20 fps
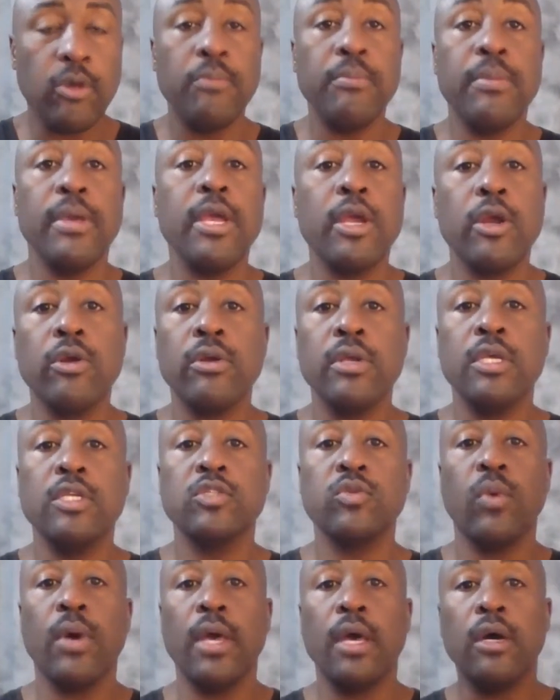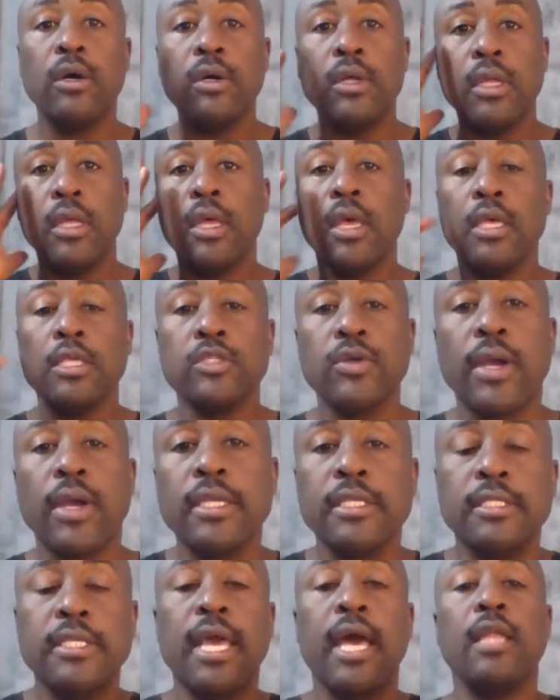Premiere as well,
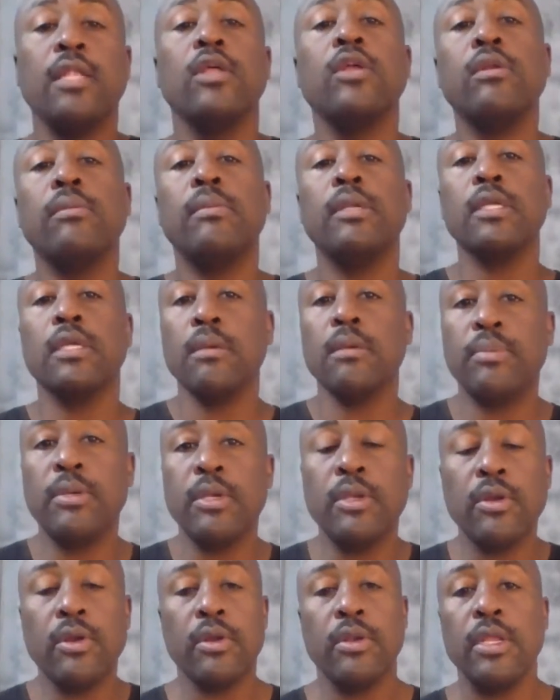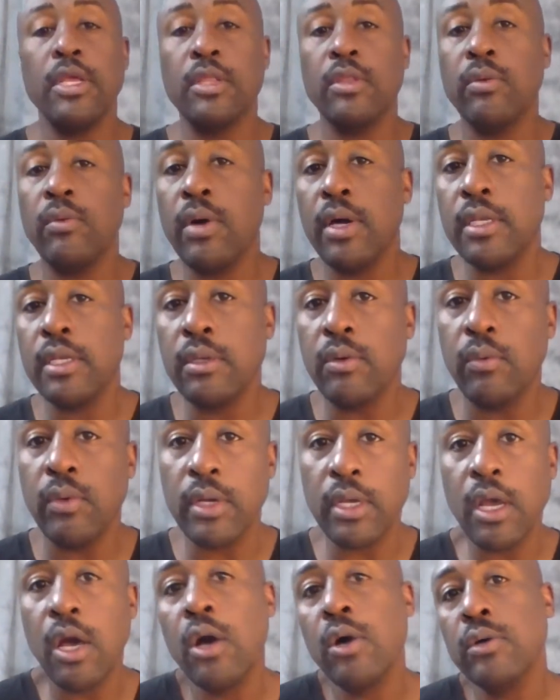so I could download them on the computer, and neither
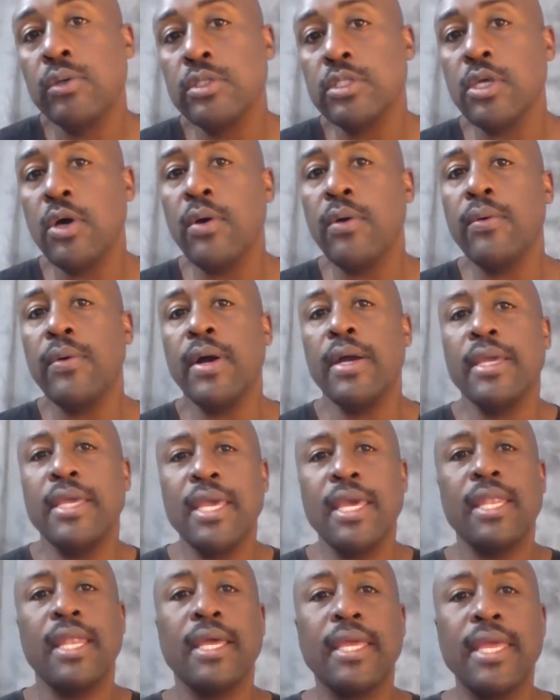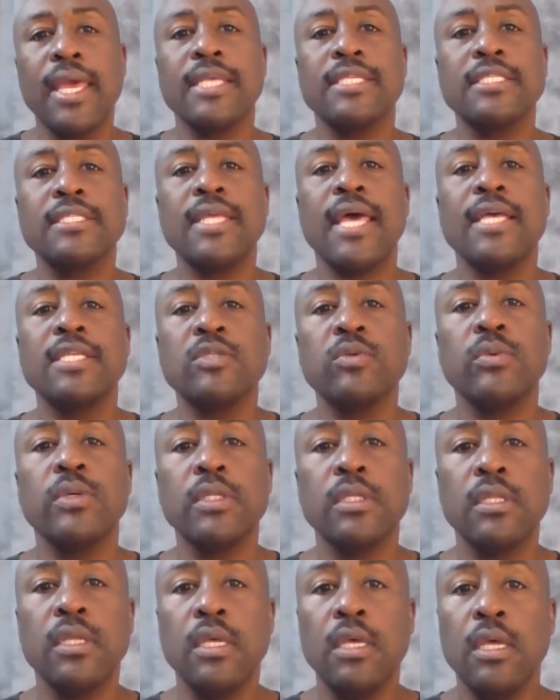one would go. So again, I guess
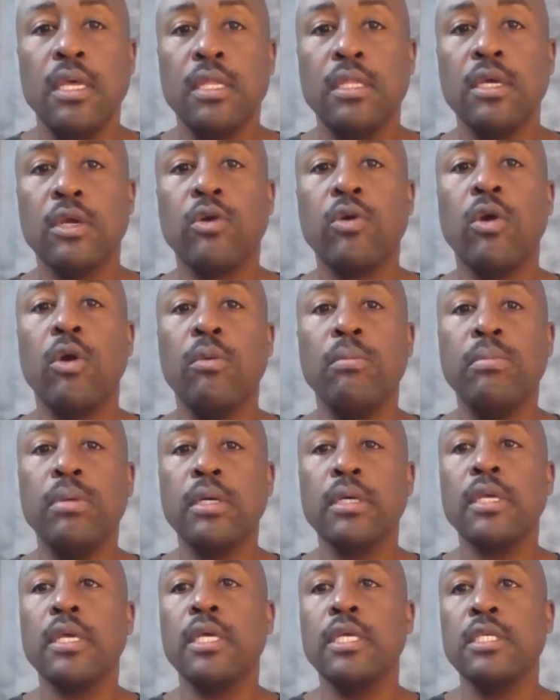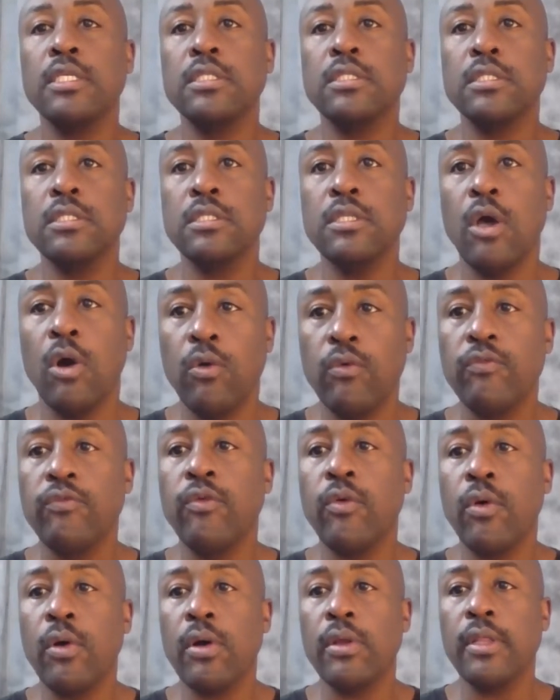that's what the Chromebook is
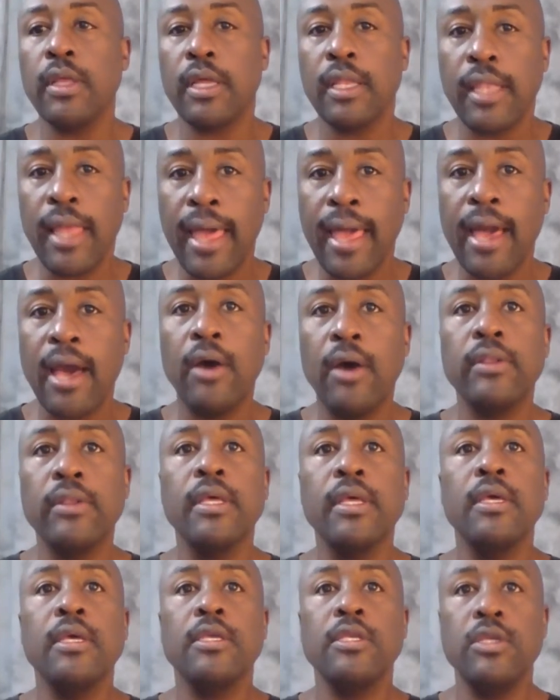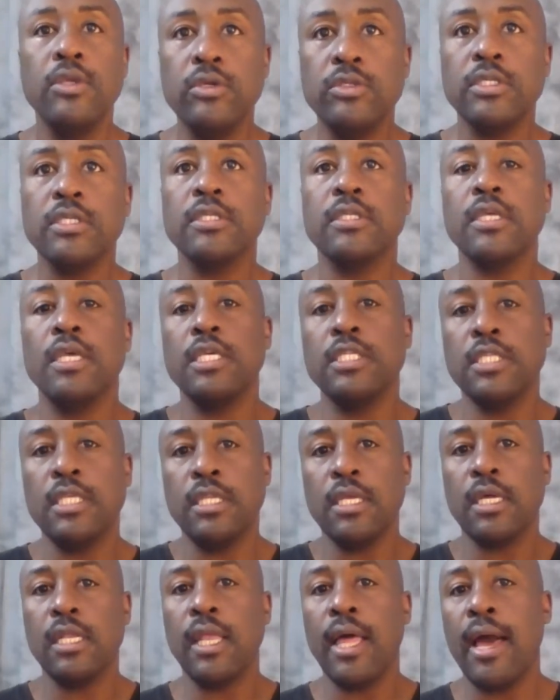known for: the cloud, using
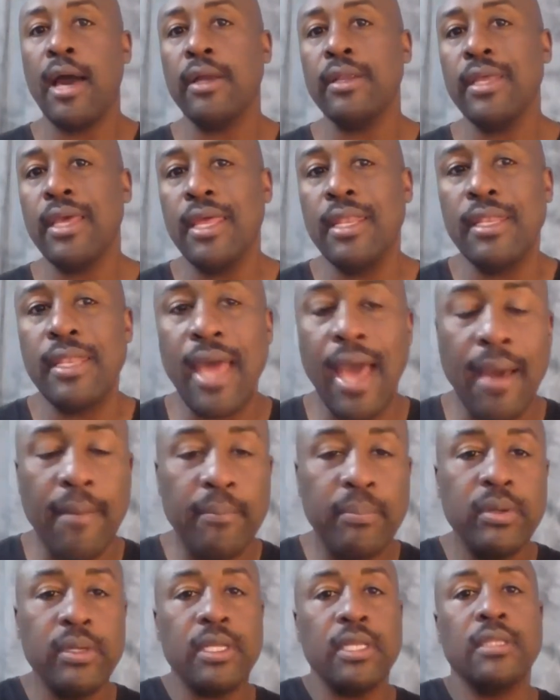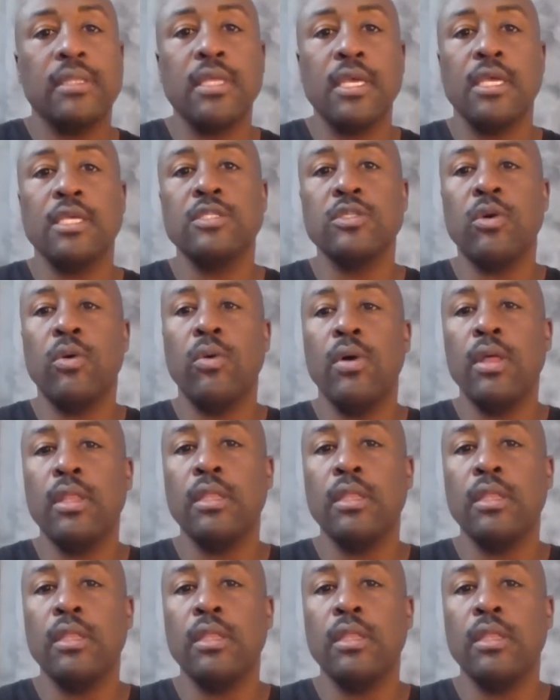things in the cloud, and not putting things